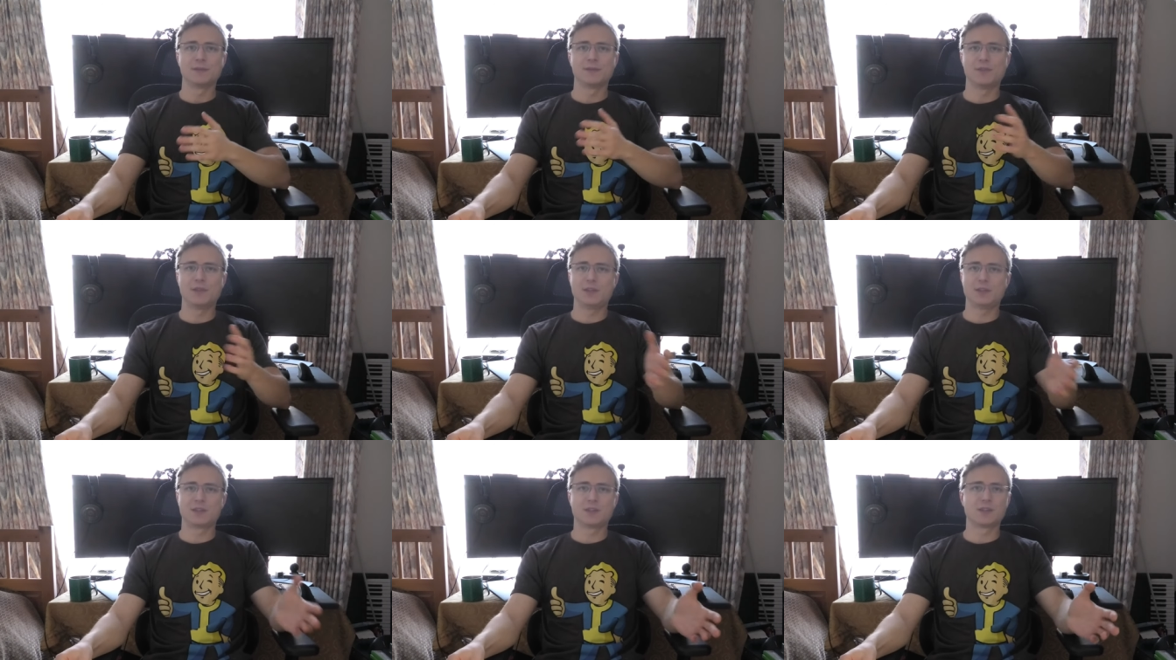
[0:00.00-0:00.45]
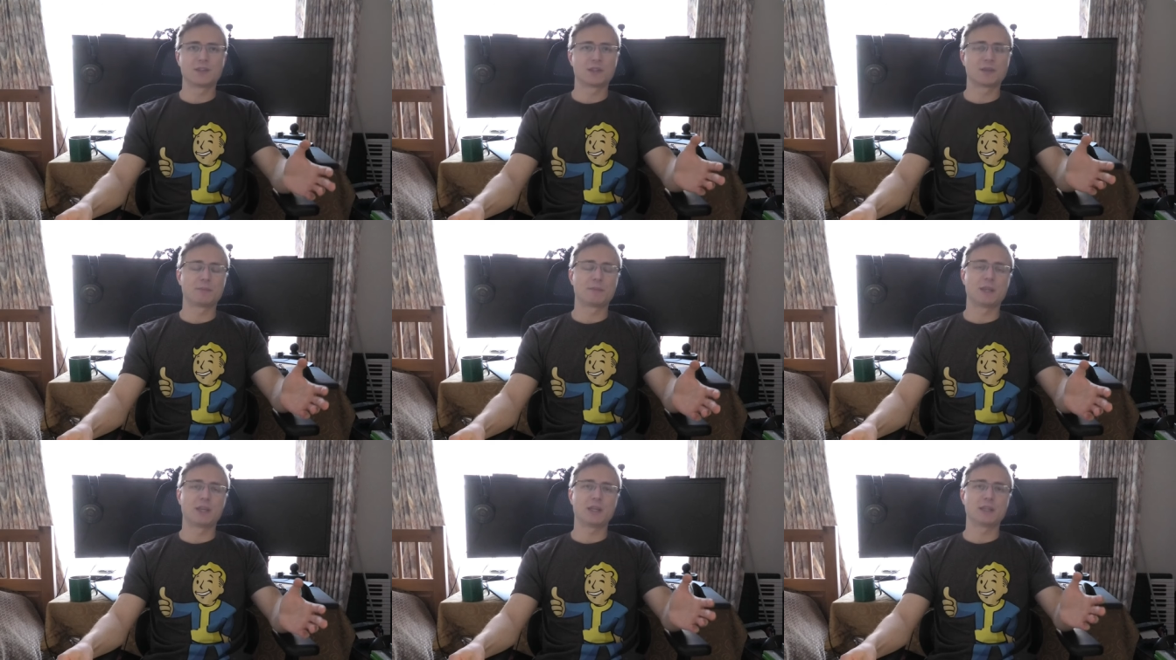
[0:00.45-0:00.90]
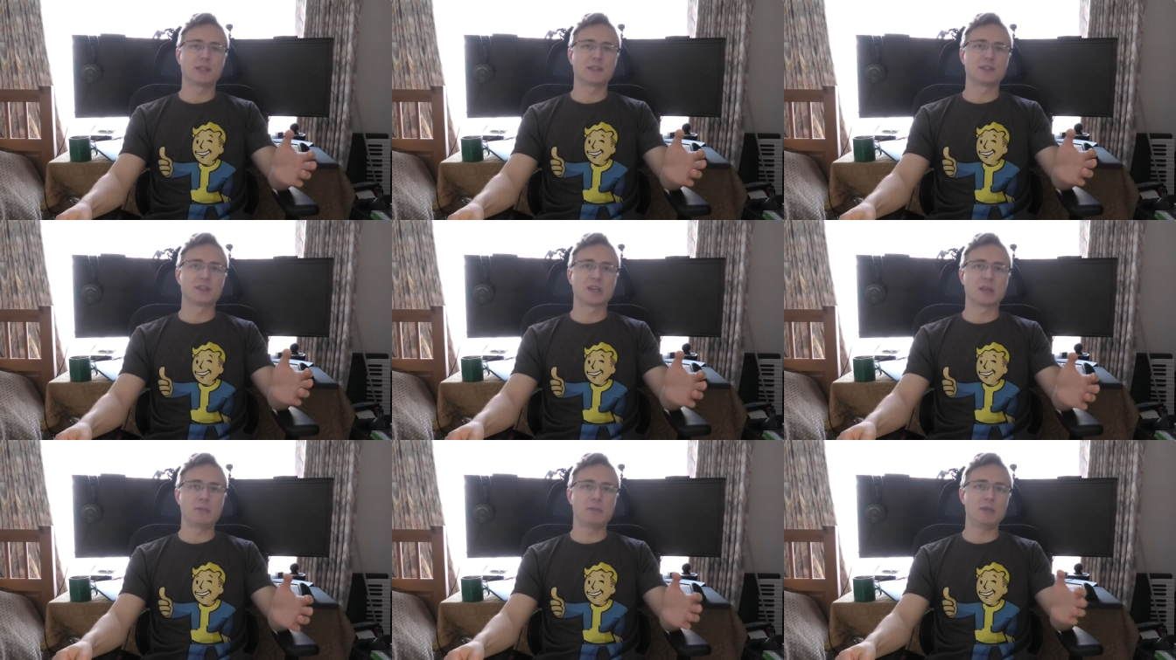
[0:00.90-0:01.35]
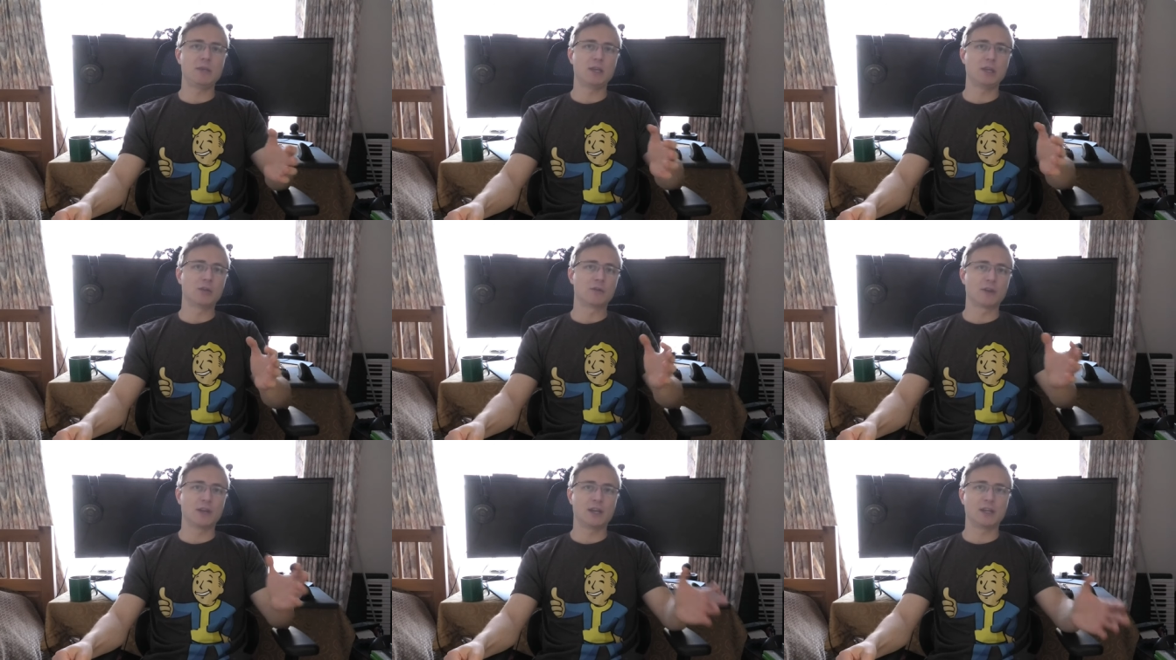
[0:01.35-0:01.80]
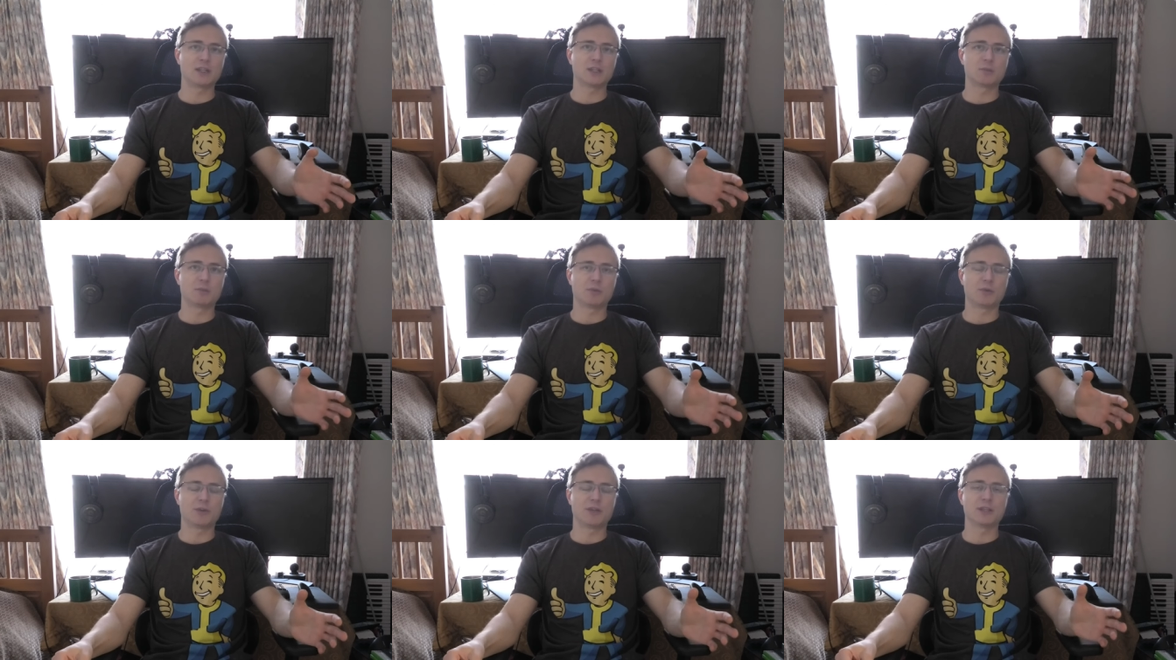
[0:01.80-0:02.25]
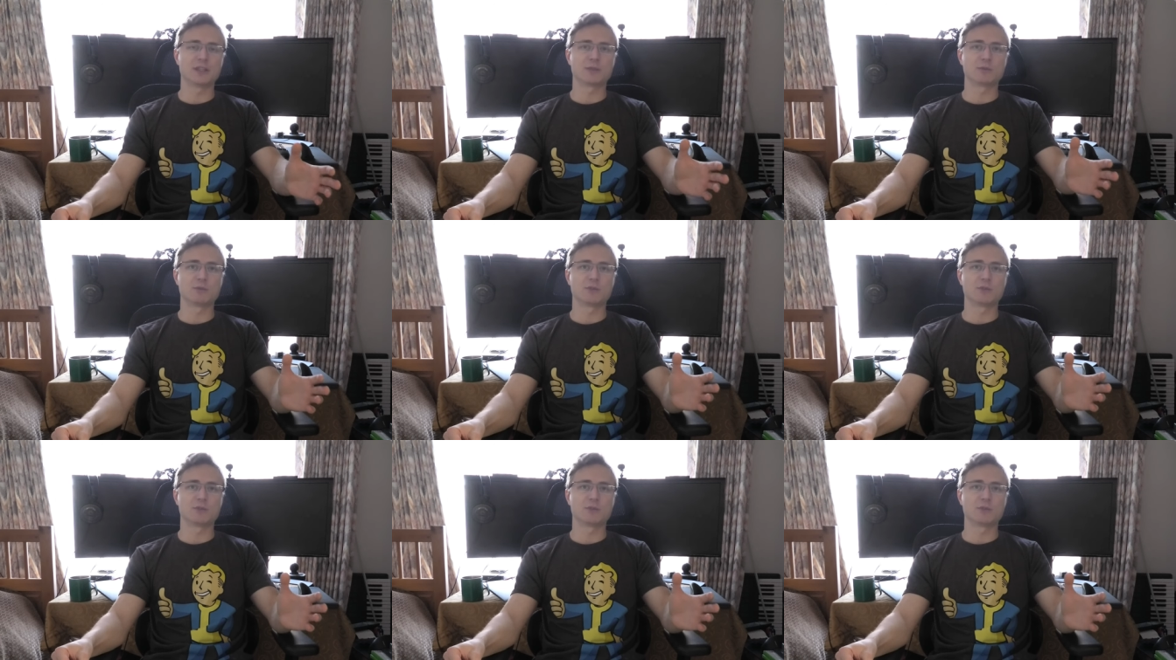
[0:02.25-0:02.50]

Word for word: this is something that's going to be a great experience,